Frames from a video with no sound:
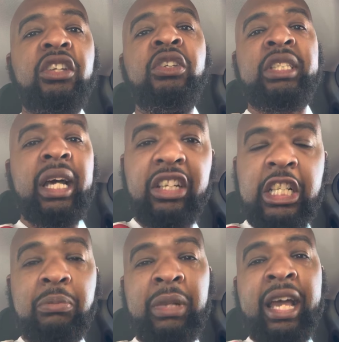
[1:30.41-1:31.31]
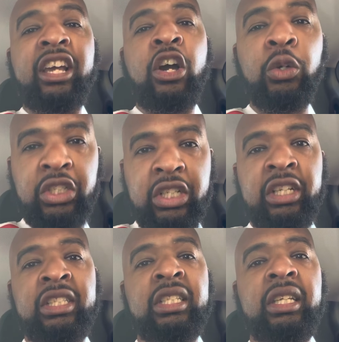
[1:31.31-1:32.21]
You tell these black
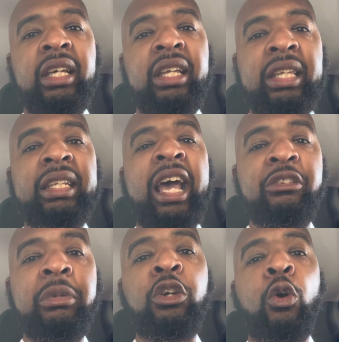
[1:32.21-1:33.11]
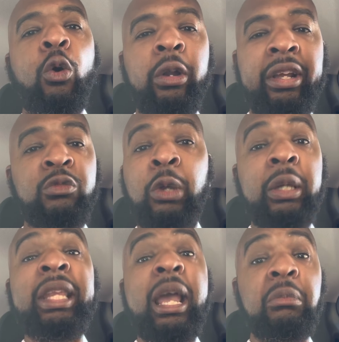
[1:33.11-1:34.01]
coaches that they have to be
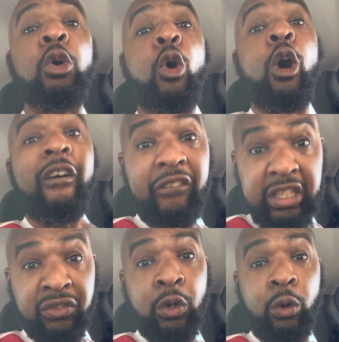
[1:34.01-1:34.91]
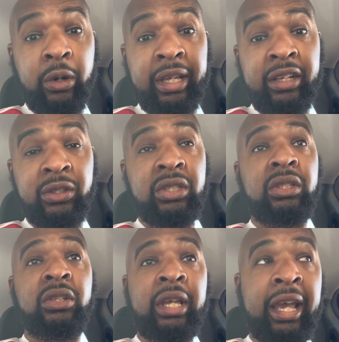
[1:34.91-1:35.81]
coordinators, namely offensive coordinators,
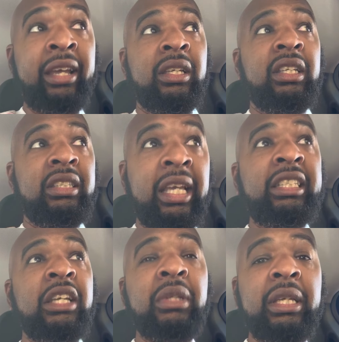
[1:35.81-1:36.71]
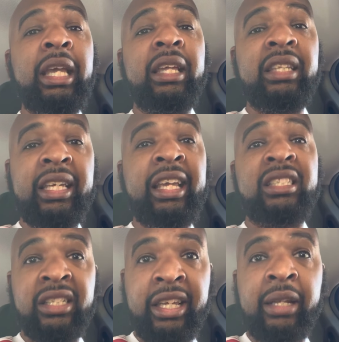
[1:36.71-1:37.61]
okay? They seem to be getting the
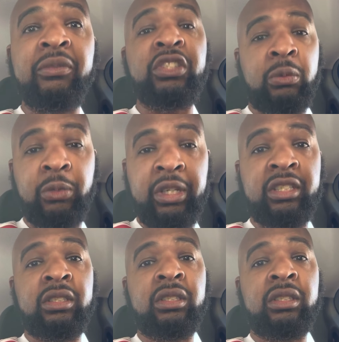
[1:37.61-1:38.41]
keys to the kingdom for some reason.